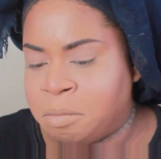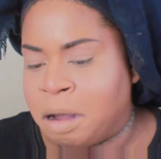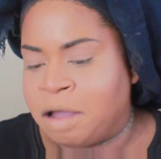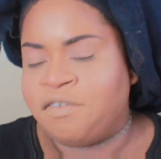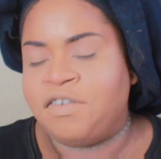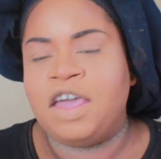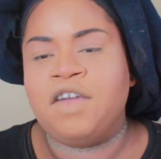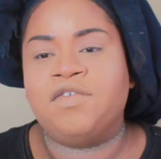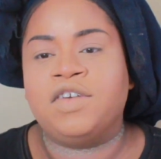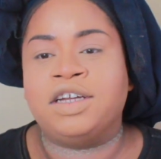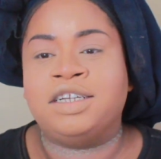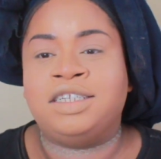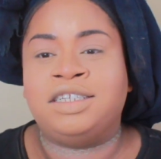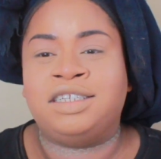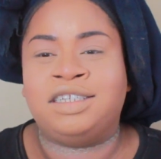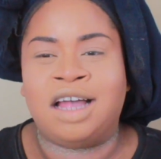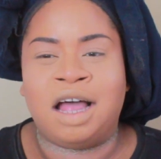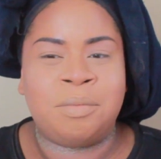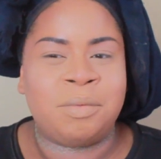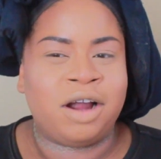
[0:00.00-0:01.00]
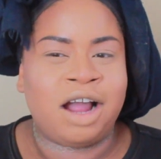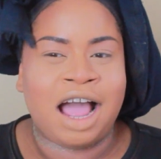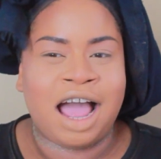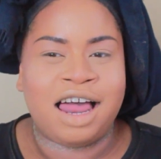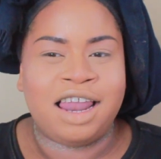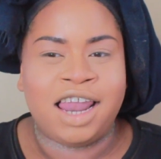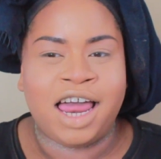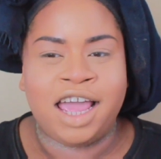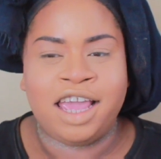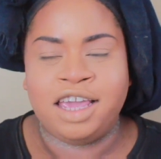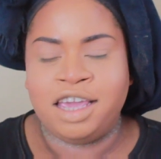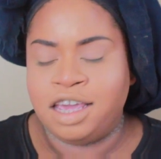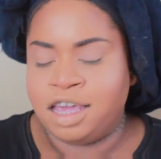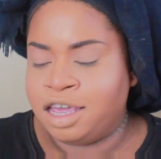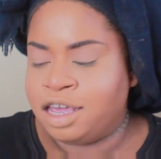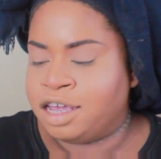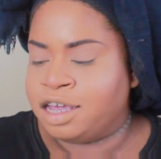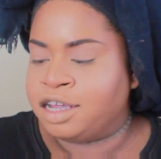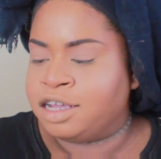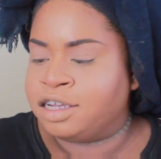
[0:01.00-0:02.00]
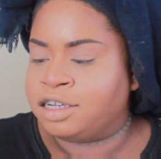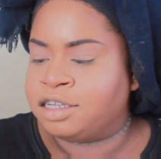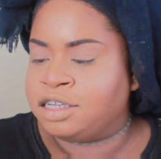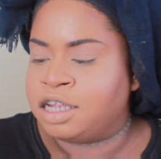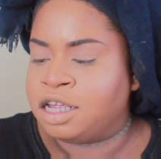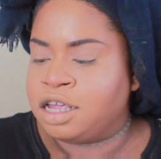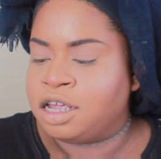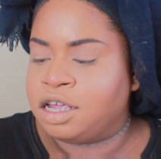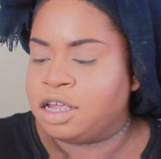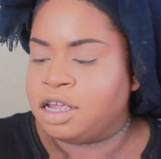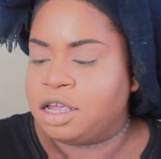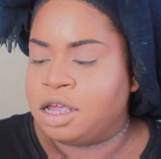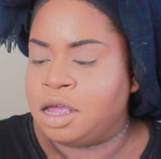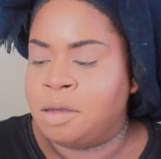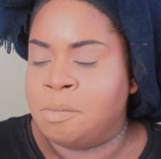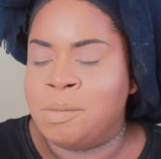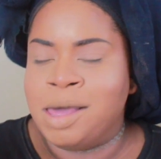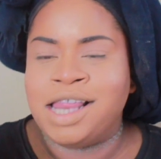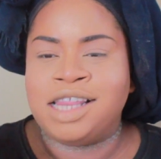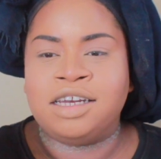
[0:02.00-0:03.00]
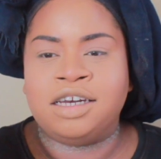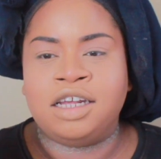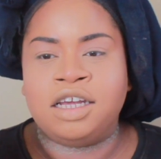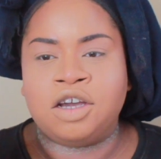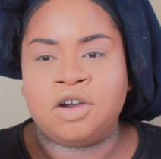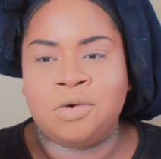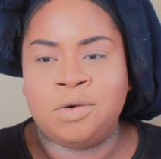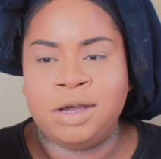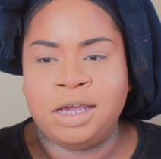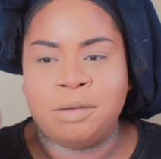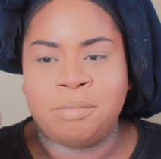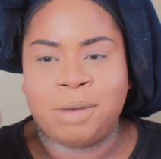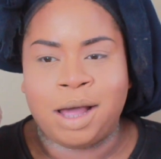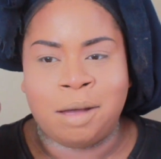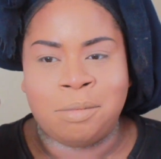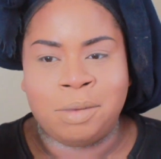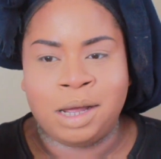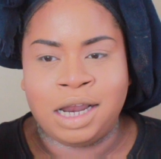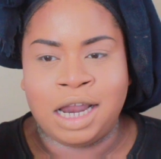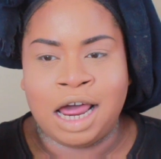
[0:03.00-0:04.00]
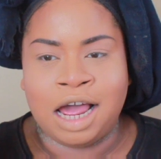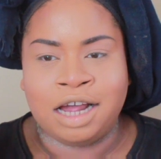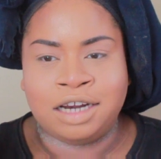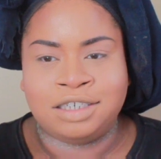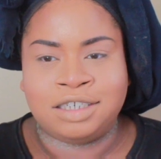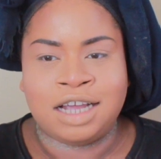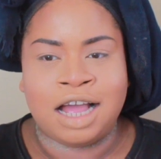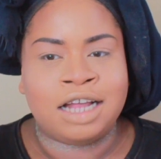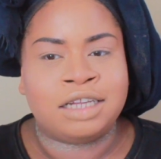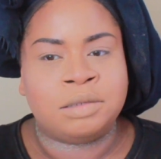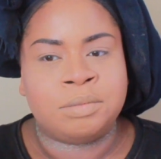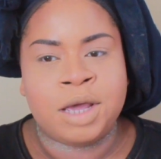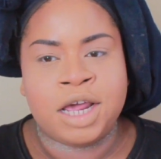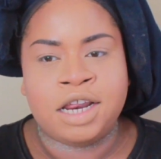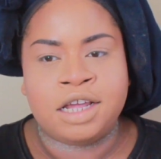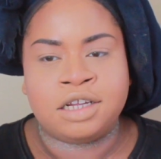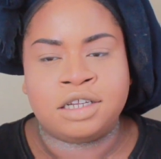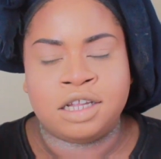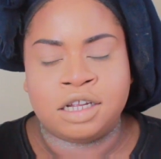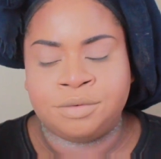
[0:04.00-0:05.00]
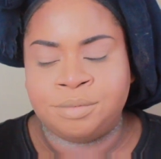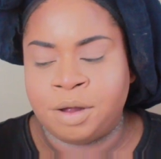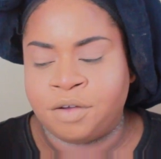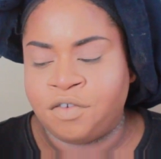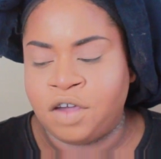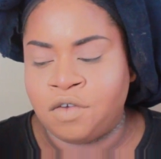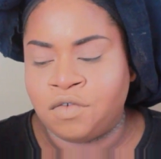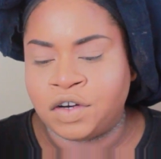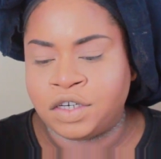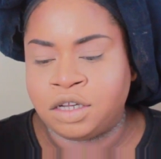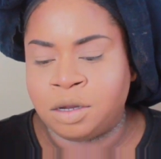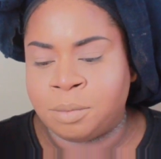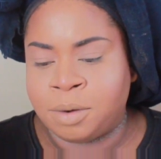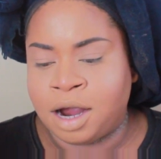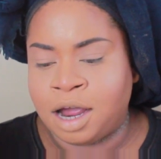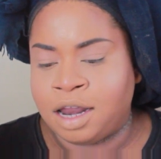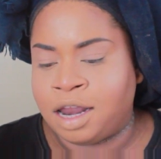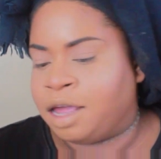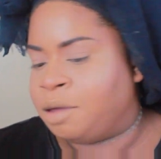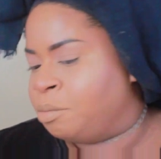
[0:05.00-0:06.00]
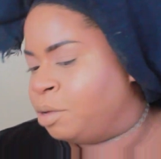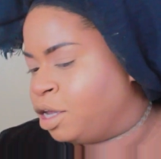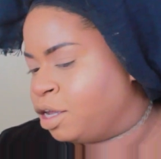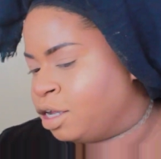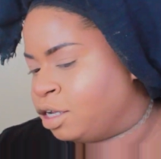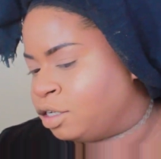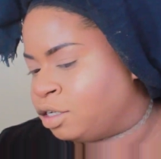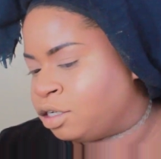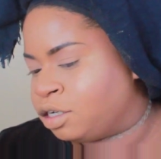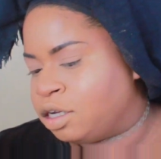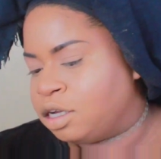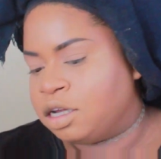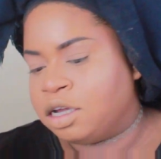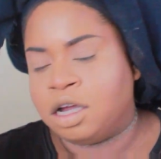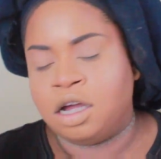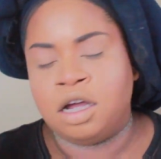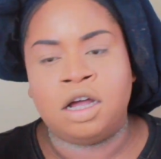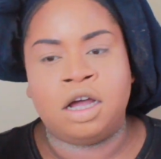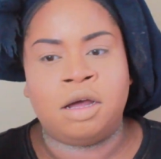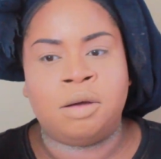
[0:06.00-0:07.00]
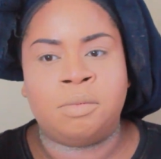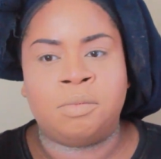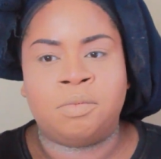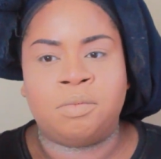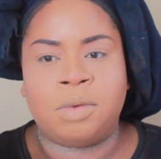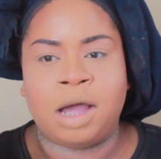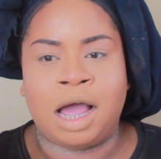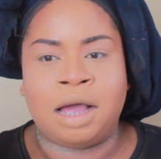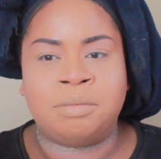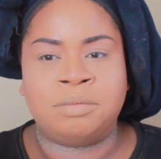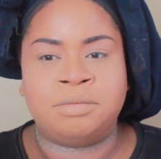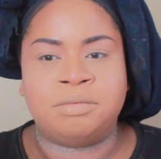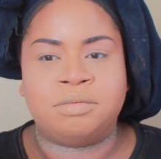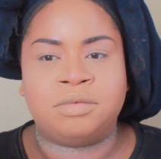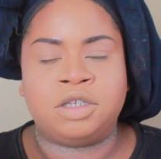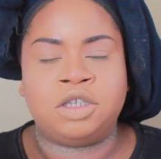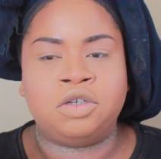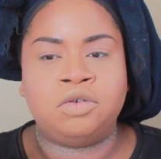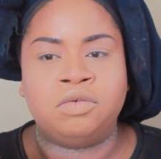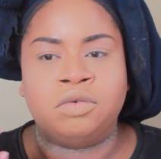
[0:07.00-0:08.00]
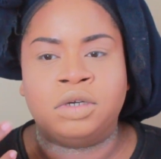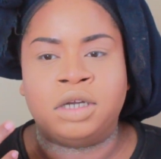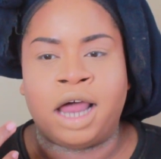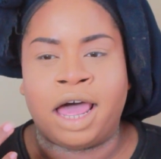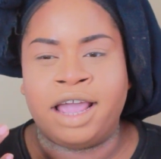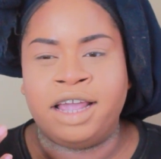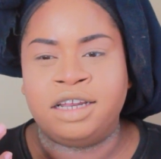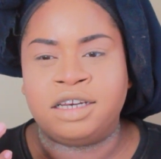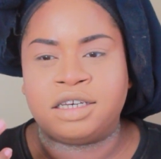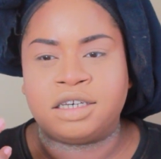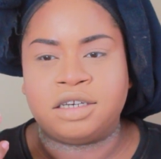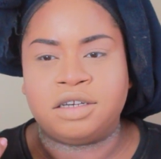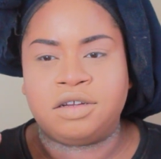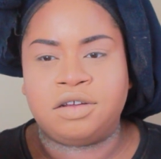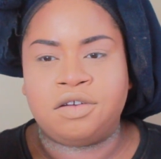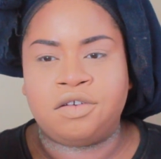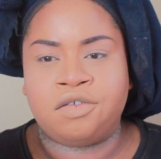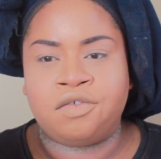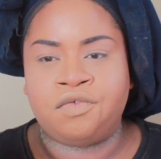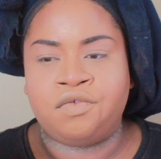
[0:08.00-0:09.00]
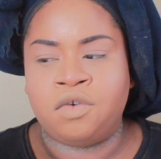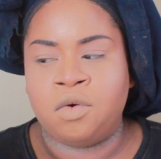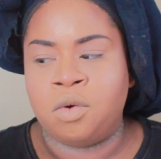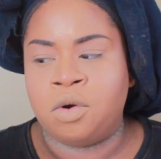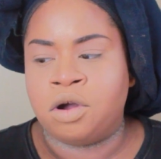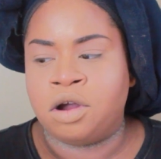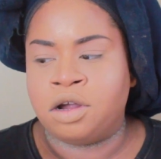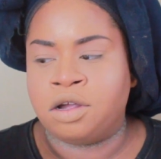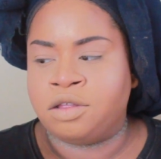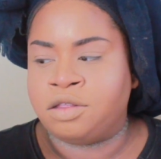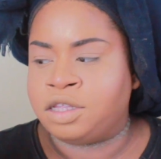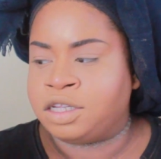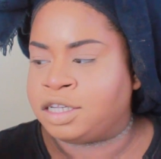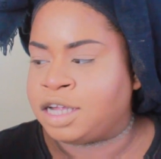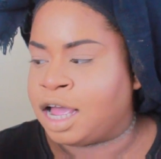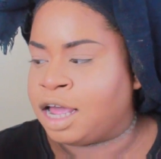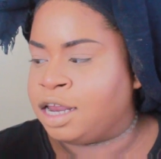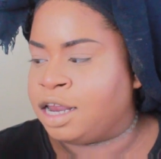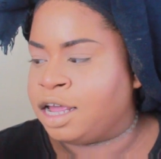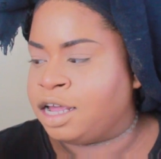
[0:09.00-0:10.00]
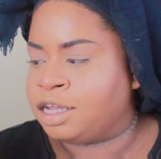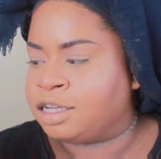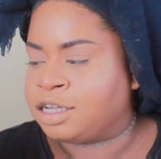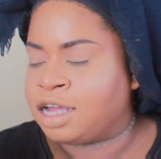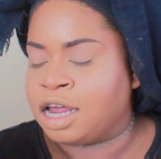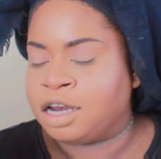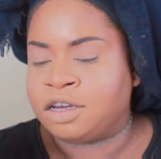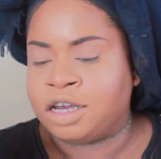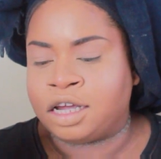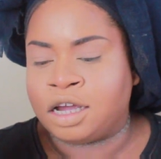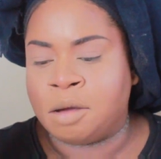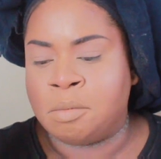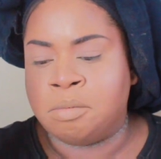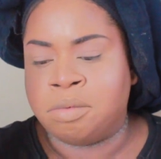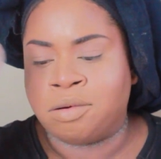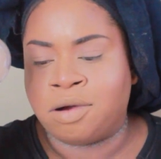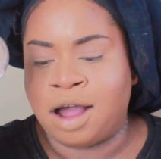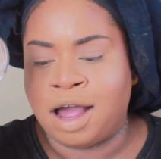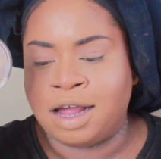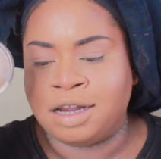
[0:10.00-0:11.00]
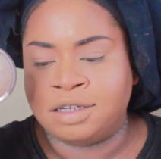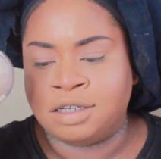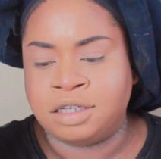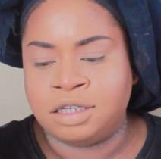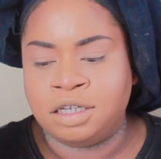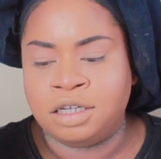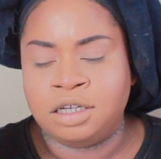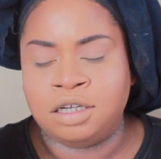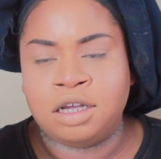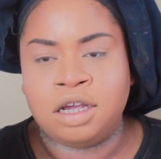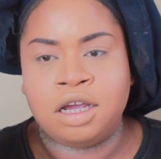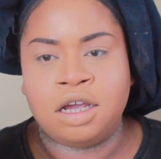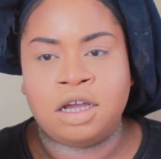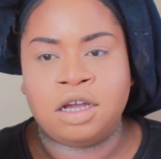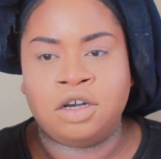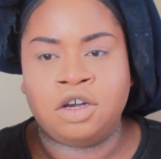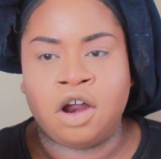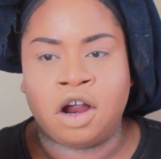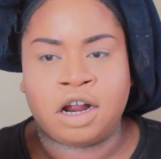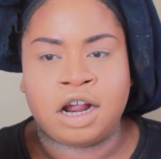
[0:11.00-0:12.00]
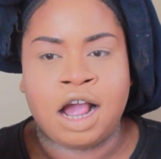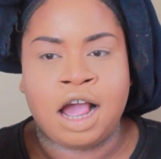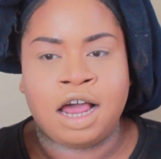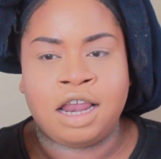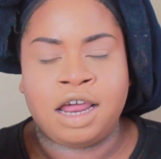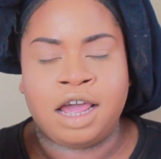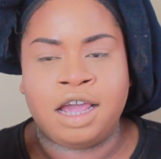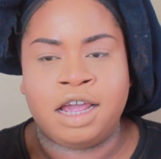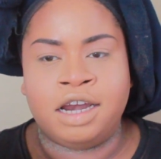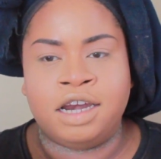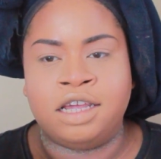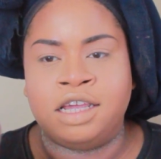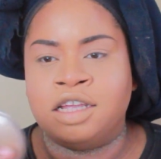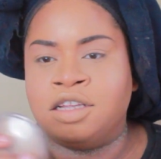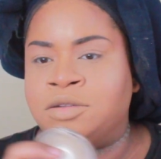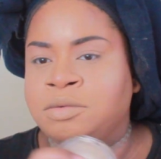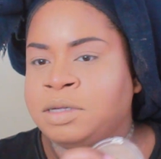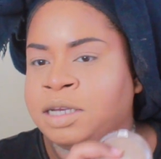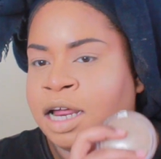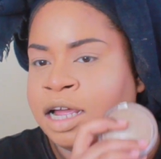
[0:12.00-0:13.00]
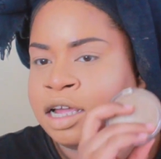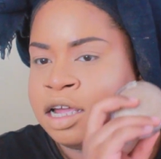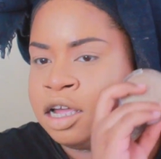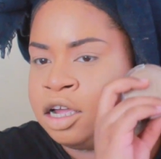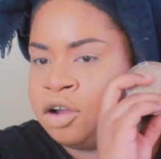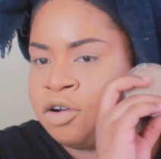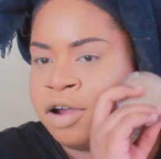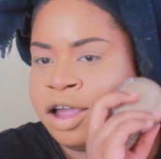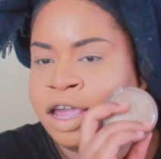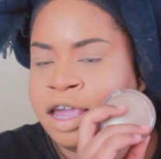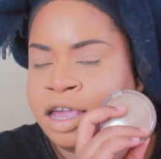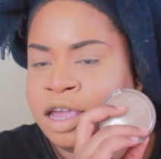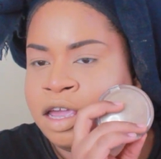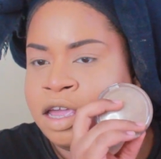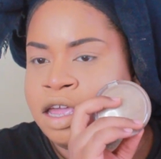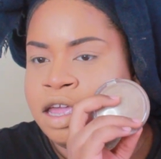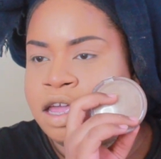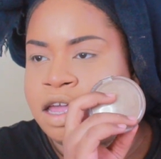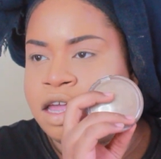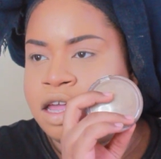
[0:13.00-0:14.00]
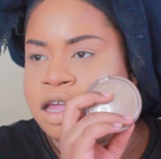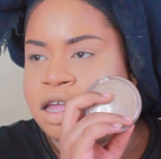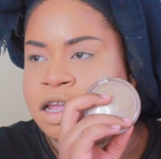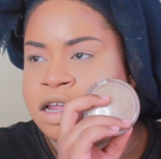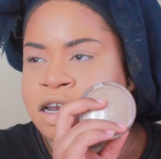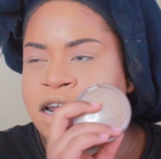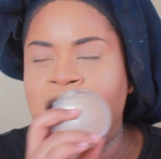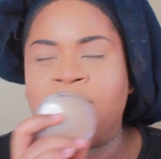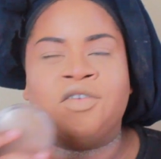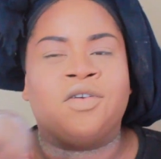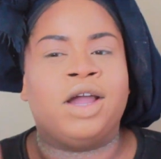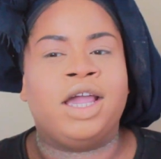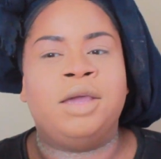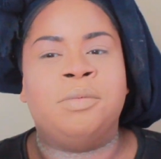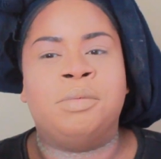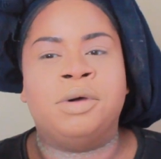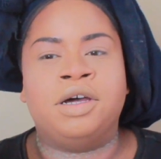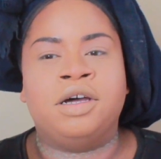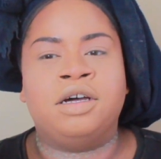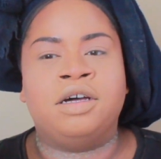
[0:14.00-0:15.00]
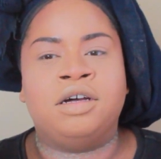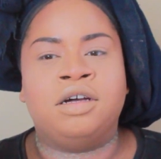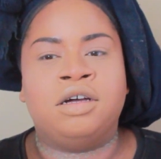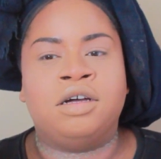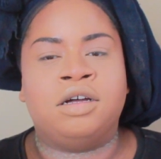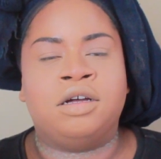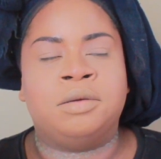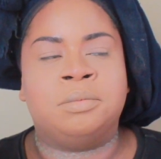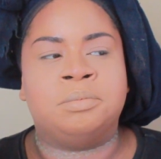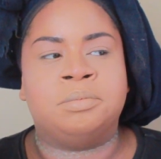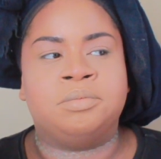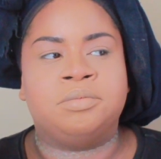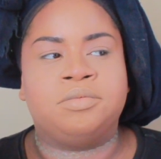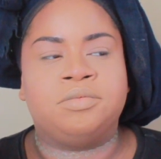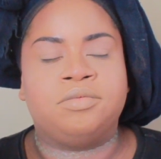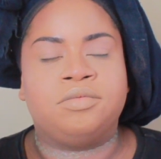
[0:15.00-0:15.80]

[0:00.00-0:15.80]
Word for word: My favorite summer highlight is Melanin Queen by Melange Cosmetics. That's my favorite summer highlight because um, I'm too light for this highlight. It's kind of like a bronzy, darker highlight, and it gives me like a gray, not gray, but um,